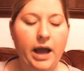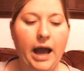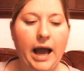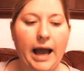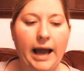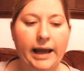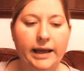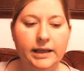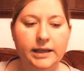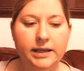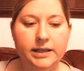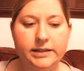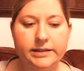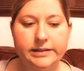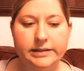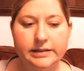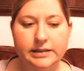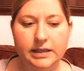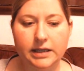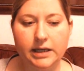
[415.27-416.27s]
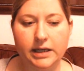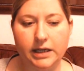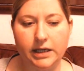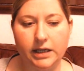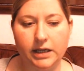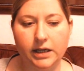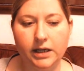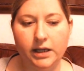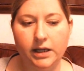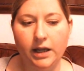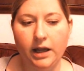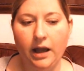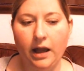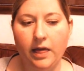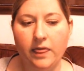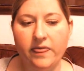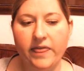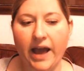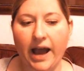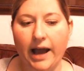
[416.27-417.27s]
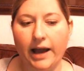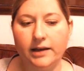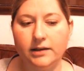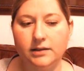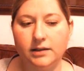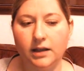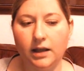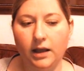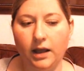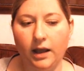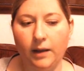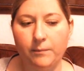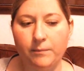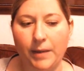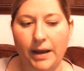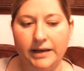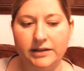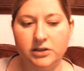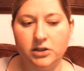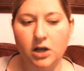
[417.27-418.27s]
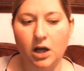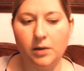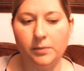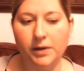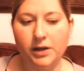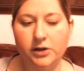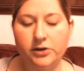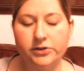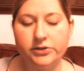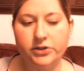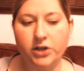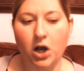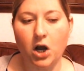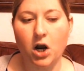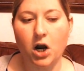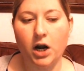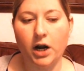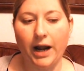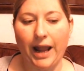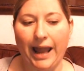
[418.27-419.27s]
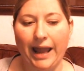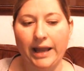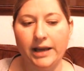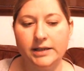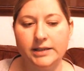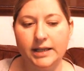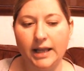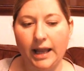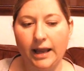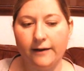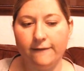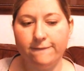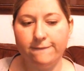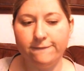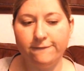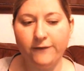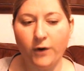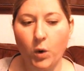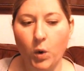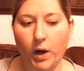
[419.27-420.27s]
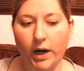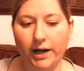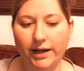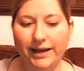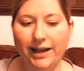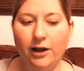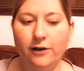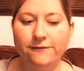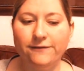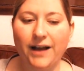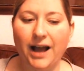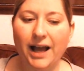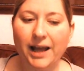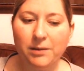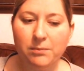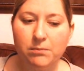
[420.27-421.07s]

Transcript: I can see that my denominators are 8 and 4. Now if I